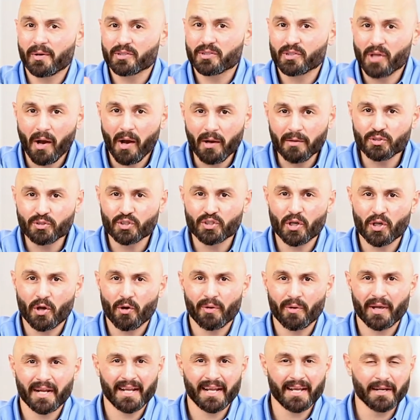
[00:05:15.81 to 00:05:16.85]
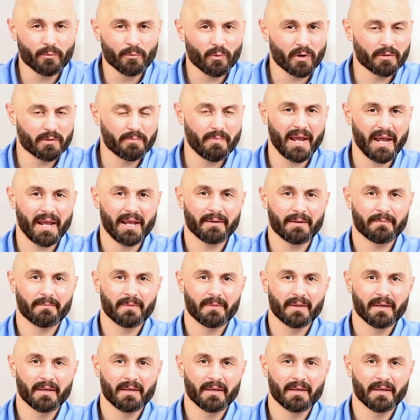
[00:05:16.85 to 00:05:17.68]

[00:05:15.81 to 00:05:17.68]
is also an inward man.